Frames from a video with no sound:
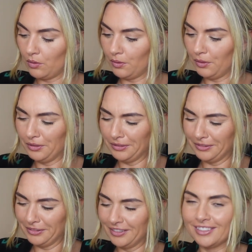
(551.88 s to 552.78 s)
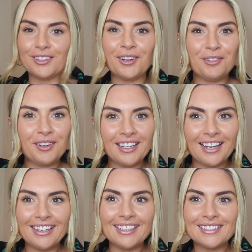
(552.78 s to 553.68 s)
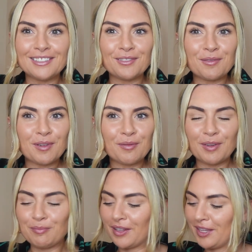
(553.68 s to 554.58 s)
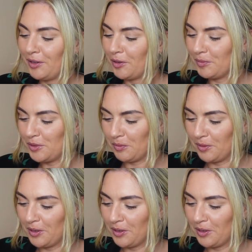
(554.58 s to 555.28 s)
Do you know, I really hate listening when my thing comes up.